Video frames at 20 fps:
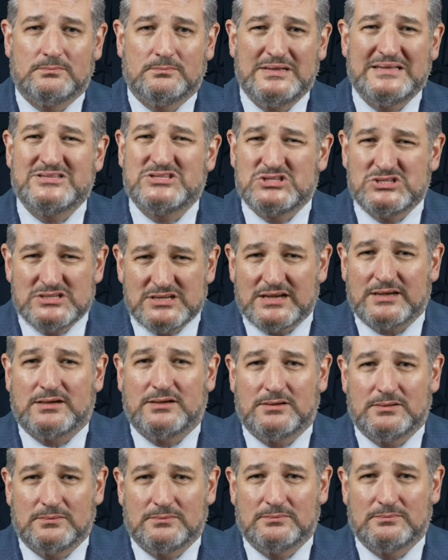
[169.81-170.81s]
It's
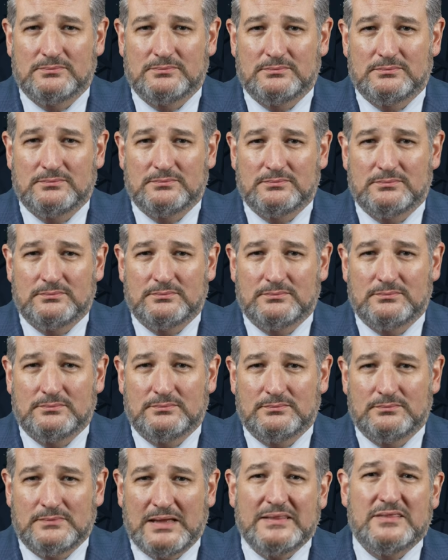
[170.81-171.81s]
sick.
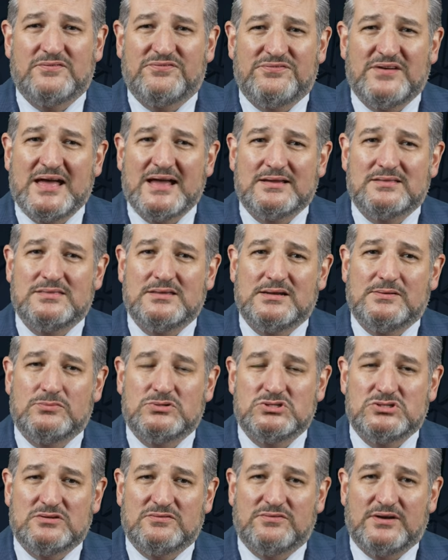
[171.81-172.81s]
And the fact that it
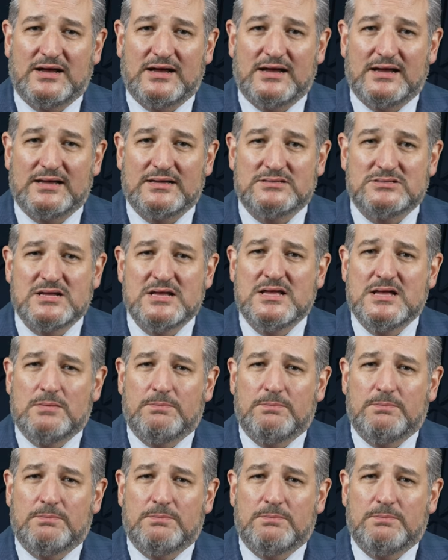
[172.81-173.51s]
was devised